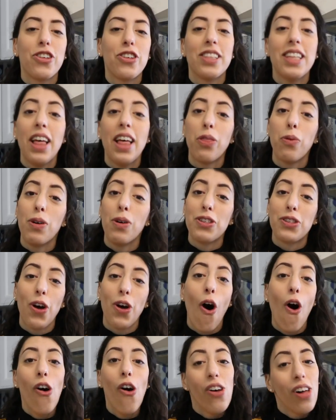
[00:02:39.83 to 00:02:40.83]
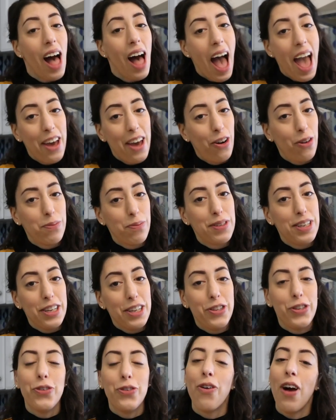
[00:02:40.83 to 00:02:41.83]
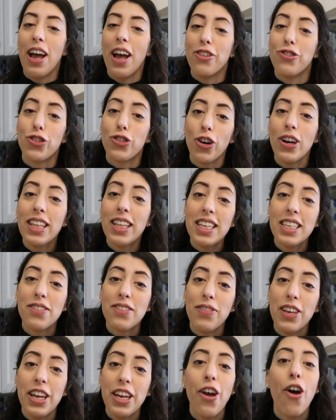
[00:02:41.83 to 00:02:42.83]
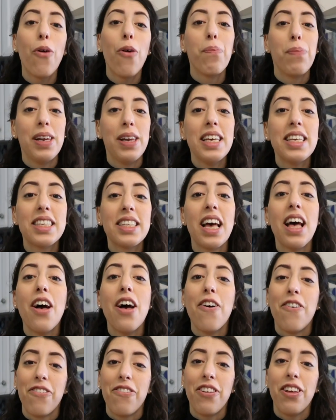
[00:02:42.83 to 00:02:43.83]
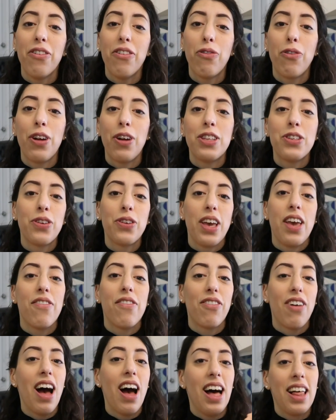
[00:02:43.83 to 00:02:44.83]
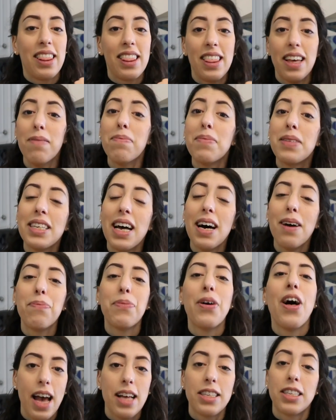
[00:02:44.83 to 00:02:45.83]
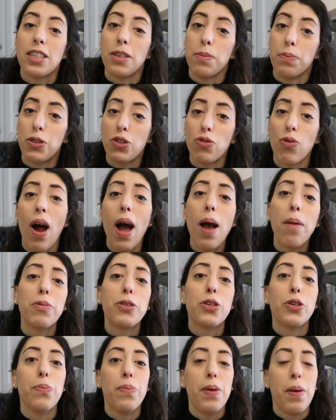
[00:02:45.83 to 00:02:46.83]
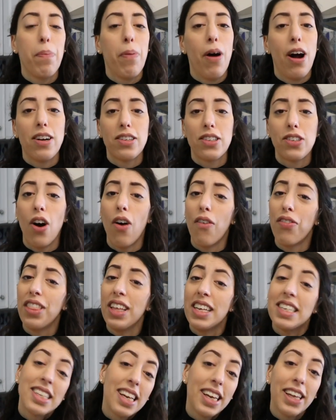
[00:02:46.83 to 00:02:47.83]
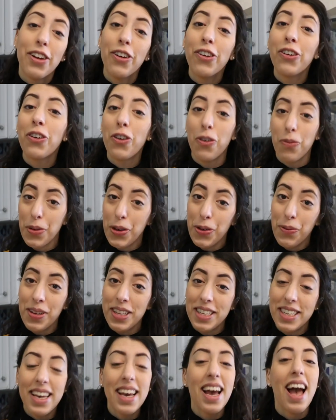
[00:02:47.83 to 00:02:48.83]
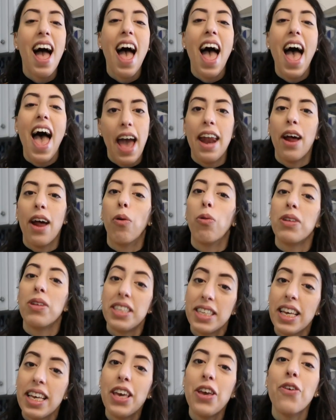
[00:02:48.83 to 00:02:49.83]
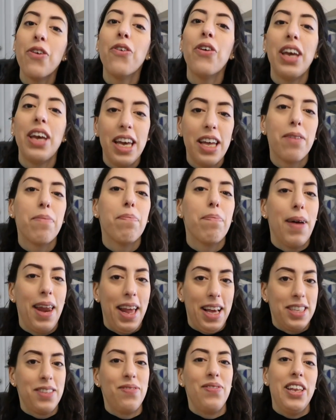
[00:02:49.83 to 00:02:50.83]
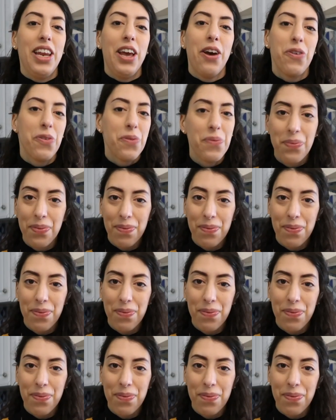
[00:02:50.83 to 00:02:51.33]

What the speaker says: So that was all. I hope that you enjoyed this video. Please feel free to give a thumbs up and subscribe to be part of this little community. And I will see you in my next video.